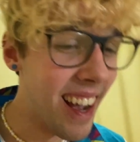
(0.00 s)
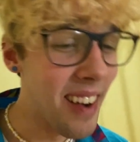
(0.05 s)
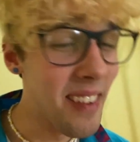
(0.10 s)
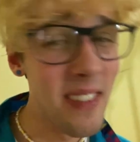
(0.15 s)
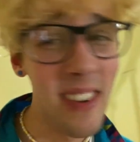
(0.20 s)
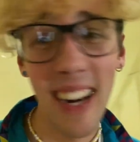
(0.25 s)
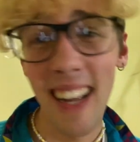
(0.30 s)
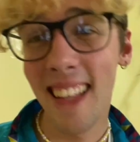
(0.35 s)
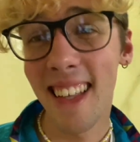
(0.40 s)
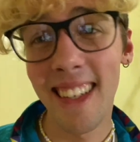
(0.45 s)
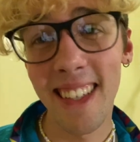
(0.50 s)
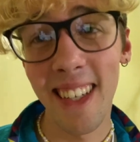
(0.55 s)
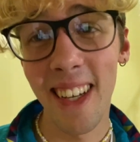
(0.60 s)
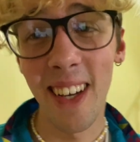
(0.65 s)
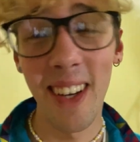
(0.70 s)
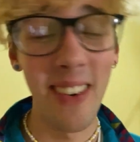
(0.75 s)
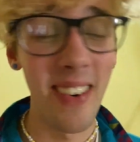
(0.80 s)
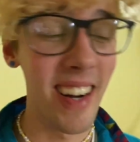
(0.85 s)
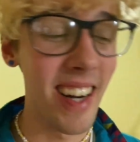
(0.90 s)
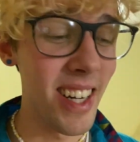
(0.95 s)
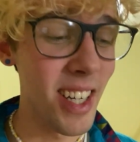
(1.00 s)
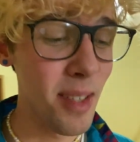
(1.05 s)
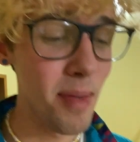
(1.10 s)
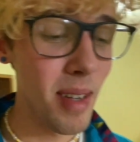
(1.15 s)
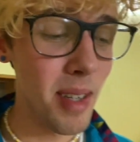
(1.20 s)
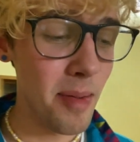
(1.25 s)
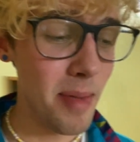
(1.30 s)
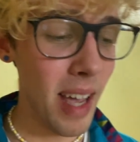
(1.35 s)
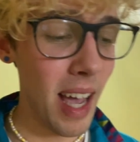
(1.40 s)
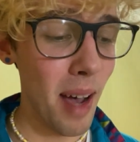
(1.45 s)
I really do. And it just
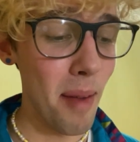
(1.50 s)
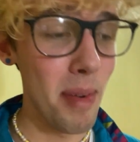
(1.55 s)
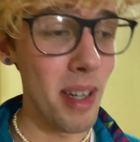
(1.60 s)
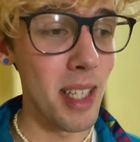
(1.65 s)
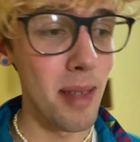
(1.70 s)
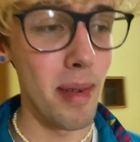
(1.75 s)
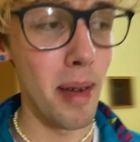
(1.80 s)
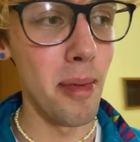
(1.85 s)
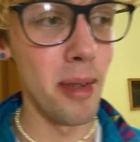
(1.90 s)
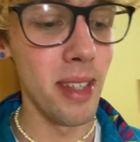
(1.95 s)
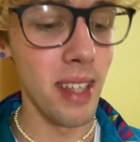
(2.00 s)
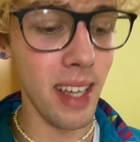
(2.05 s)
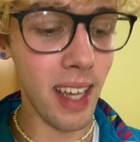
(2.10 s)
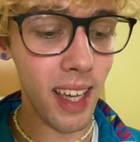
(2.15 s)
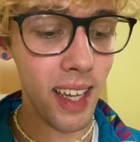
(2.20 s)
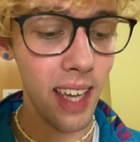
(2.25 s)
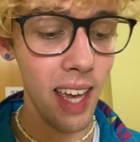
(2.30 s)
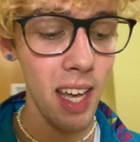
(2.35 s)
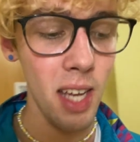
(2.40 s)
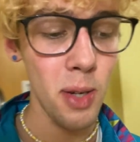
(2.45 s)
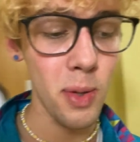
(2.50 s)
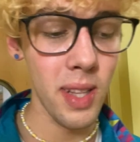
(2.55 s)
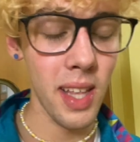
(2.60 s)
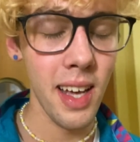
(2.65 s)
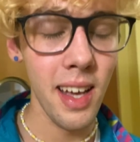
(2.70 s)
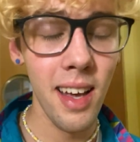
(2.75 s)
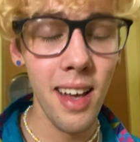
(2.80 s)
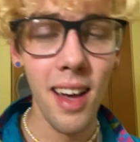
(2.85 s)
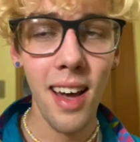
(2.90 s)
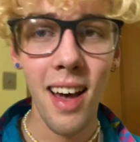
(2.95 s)
makes me happy to be able to like engage with it.
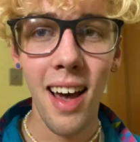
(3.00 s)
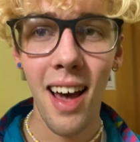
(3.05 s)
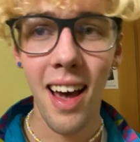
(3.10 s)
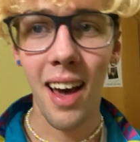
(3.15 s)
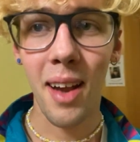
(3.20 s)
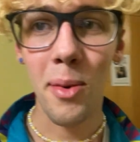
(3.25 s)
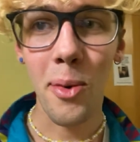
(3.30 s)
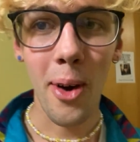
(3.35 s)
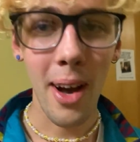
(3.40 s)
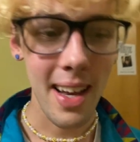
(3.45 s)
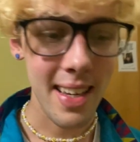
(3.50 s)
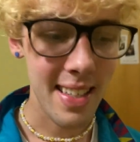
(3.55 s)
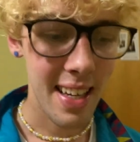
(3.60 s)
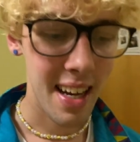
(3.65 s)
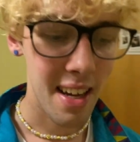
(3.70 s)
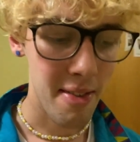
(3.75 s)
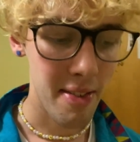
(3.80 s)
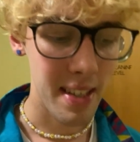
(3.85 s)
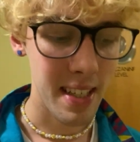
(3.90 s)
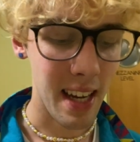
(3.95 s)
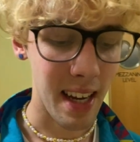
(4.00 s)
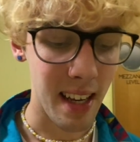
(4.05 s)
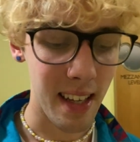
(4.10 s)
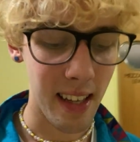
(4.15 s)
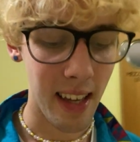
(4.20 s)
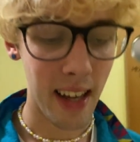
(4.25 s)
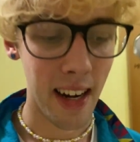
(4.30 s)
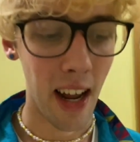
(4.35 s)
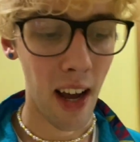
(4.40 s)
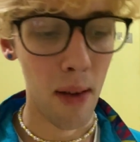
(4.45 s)
And I'm quite excited for second
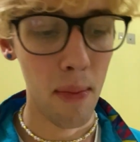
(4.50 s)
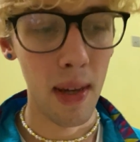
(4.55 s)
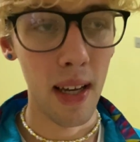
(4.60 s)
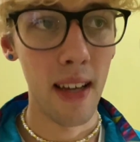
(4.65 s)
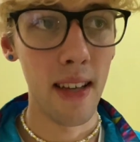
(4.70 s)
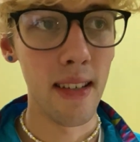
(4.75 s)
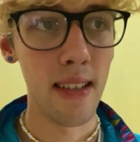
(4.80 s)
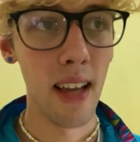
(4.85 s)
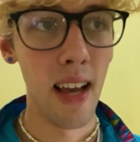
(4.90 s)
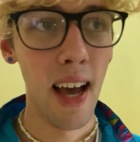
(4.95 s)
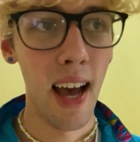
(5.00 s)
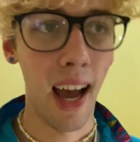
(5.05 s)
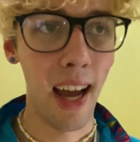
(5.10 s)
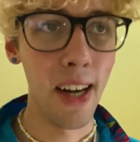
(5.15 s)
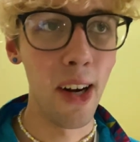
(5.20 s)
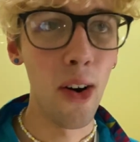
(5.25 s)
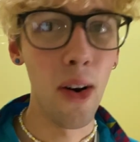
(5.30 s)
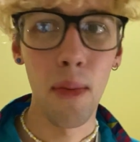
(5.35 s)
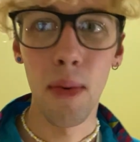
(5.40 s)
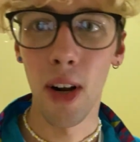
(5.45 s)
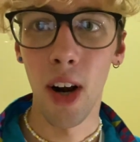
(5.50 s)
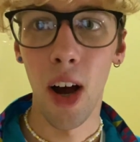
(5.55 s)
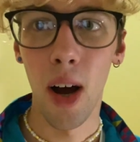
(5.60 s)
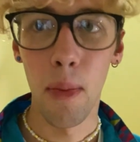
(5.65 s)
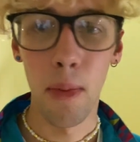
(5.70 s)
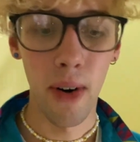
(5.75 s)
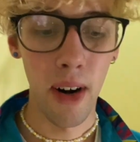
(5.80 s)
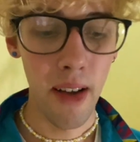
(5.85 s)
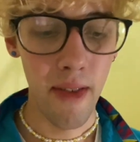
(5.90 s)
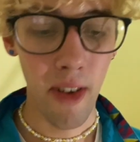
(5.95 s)
year now because I know I'm going to
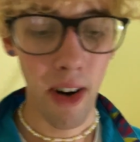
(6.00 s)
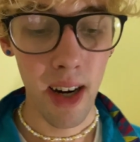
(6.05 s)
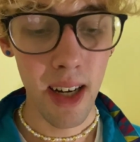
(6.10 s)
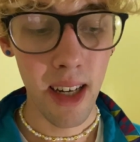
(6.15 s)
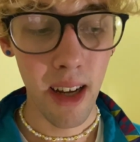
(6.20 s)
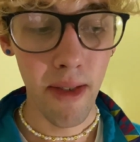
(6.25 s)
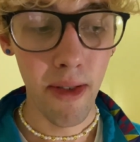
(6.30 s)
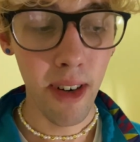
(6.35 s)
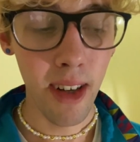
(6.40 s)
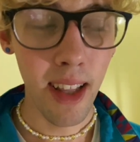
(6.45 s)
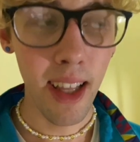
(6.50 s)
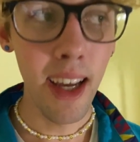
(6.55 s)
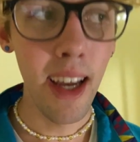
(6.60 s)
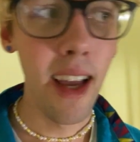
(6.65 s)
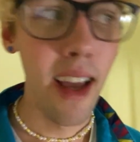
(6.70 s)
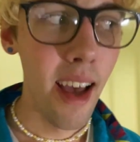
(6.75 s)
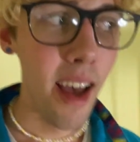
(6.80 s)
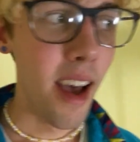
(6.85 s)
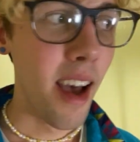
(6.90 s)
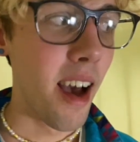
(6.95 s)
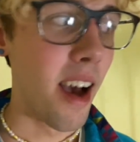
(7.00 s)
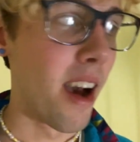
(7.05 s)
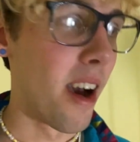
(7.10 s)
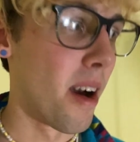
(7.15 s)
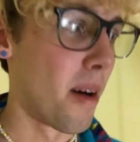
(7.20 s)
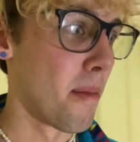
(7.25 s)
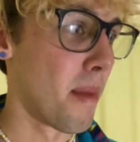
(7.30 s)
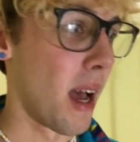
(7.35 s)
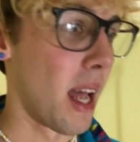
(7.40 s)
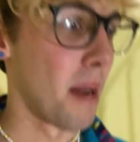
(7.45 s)
operate very differently
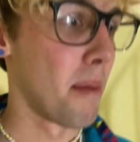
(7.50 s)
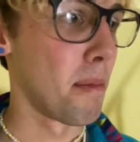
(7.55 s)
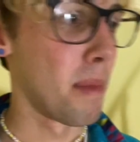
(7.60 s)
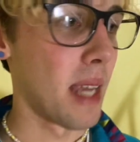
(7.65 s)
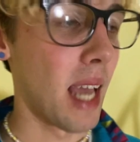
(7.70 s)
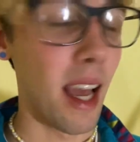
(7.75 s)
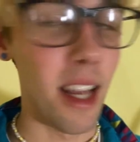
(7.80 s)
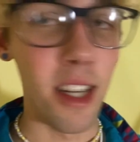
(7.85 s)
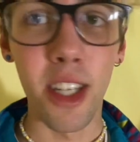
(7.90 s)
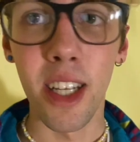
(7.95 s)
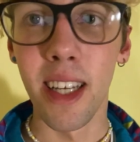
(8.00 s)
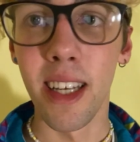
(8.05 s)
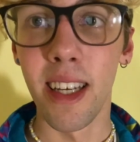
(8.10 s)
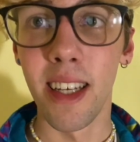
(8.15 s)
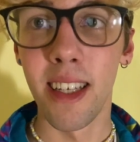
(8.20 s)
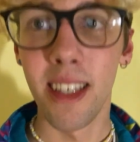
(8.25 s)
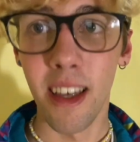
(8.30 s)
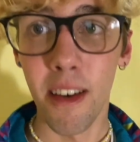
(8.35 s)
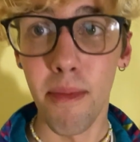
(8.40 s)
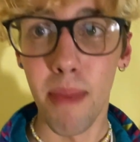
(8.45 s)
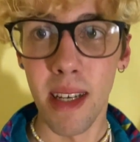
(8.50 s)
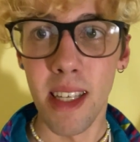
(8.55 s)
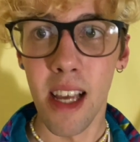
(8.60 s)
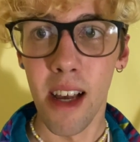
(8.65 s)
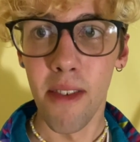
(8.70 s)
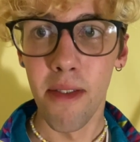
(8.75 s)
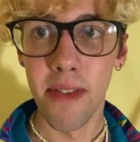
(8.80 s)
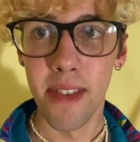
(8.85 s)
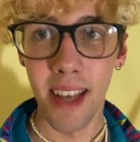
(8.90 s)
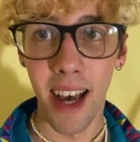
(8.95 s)
um, and be actually give
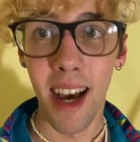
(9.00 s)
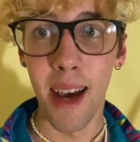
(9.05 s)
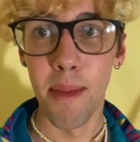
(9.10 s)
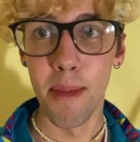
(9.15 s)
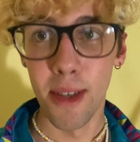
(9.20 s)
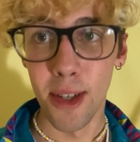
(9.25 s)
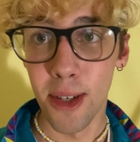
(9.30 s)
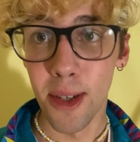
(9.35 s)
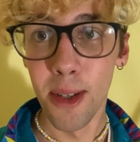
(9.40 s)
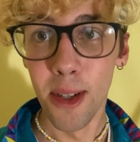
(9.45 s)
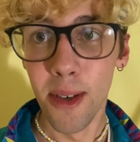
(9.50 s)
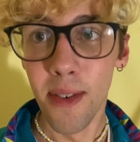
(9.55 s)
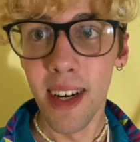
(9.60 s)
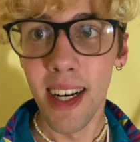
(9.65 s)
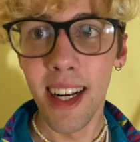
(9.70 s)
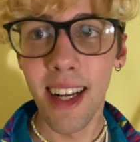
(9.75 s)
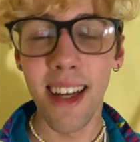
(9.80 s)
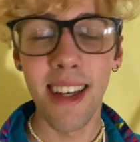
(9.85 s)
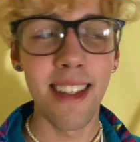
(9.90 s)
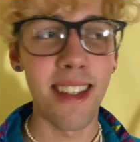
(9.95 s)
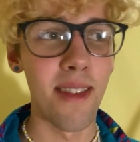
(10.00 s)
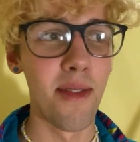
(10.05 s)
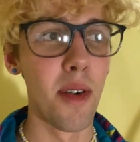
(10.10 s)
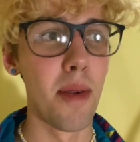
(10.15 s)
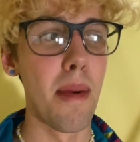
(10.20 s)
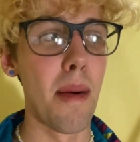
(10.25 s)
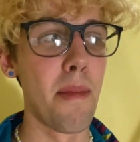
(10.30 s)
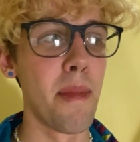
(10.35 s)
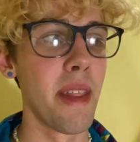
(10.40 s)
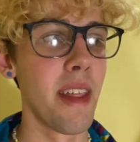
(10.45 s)
myself time to do the readings and
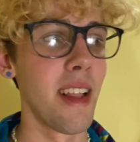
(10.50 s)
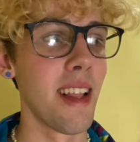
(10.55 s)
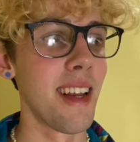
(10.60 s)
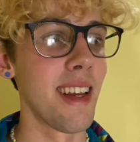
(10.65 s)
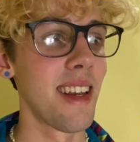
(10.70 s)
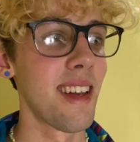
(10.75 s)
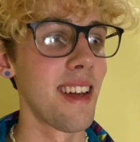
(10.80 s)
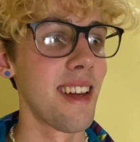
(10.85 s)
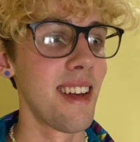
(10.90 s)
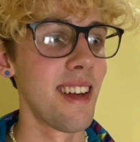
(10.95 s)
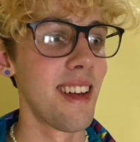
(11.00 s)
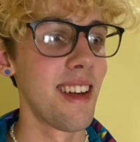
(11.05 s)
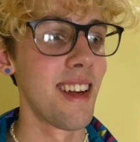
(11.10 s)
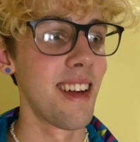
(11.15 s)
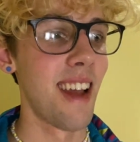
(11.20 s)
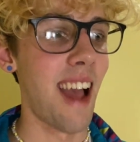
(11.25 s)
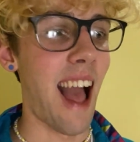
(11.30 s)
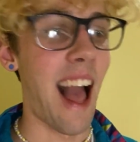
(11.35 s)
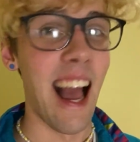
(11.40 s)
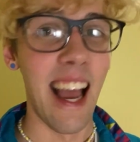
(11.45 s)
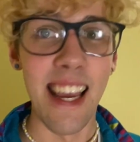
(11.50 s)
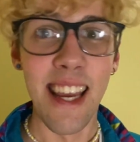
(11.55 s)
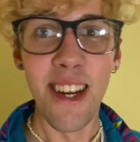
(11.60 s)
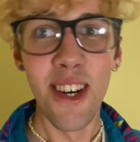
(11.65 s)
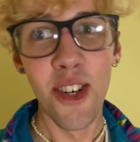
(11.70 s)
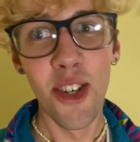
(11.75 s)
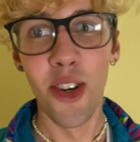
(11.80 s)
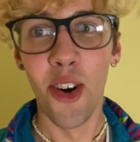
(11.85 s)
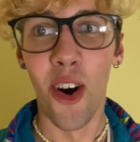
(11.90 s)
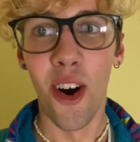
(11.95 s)
remember that like I
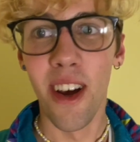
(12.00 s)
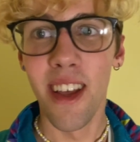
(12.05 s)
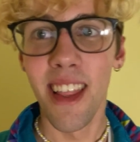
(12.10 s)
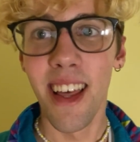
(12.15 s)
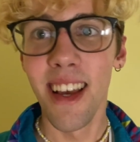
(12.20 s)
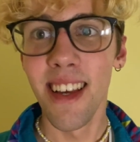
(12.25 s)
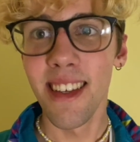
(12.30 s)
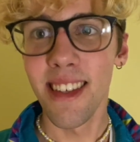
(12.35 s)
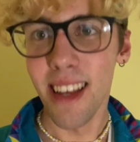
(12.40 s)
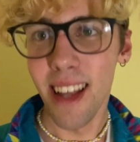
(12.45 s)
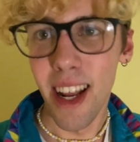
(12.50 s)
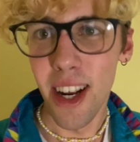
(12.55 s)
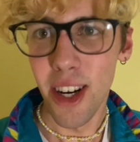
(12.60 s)
enjoy this and I